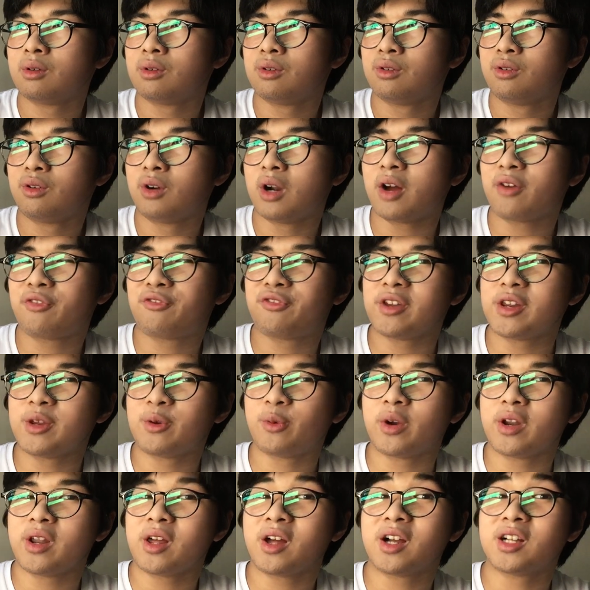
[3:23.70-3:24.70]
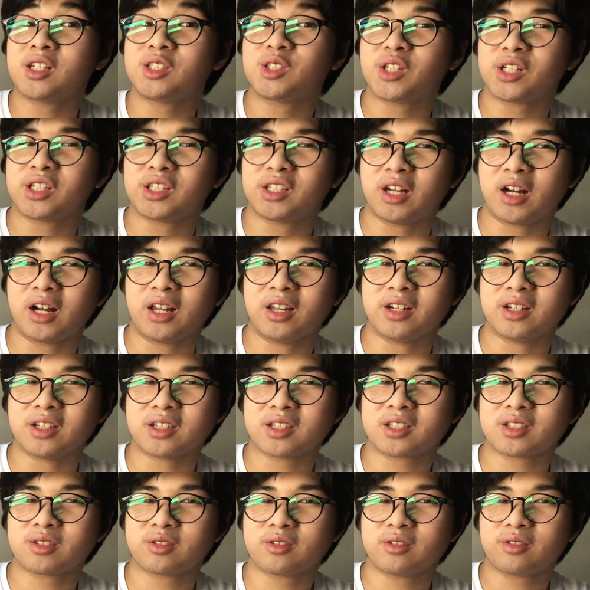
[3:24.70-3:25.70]
roughly
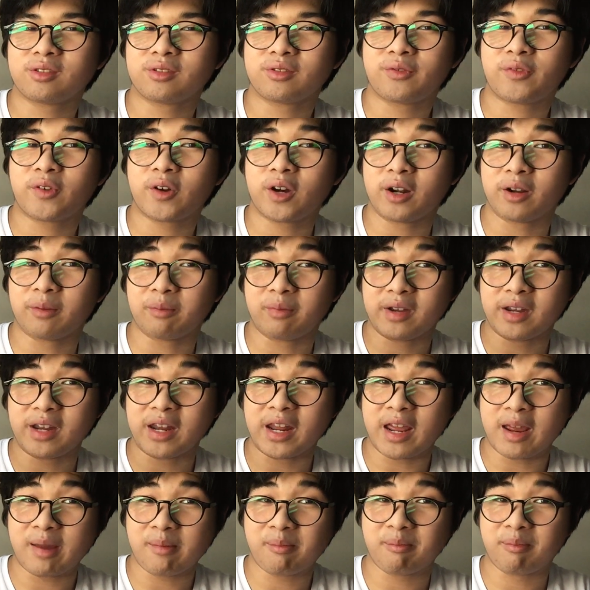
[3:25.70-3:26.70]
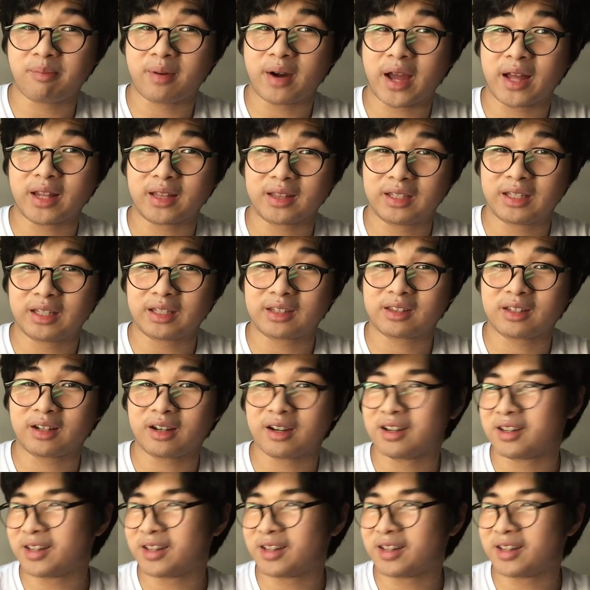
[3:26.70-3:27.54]
$100 for a name brand guitar.